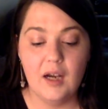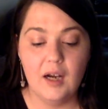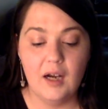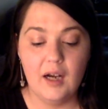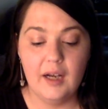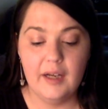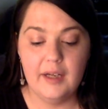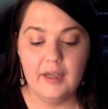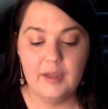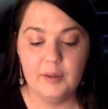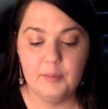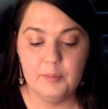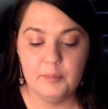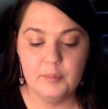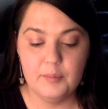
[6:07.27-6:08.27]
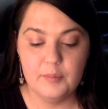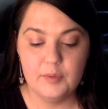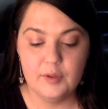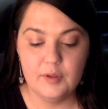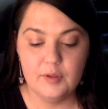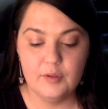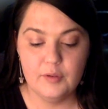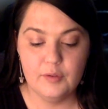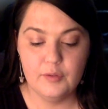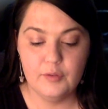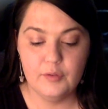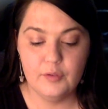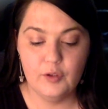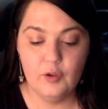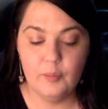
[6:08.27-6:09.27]
I am
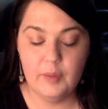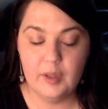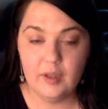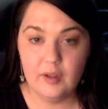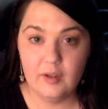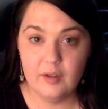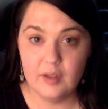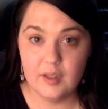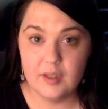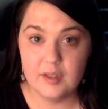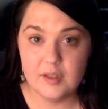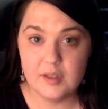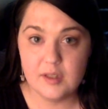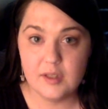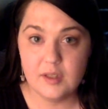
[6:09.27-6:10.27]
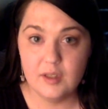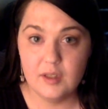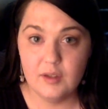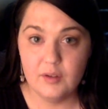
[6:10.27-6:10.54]
filming this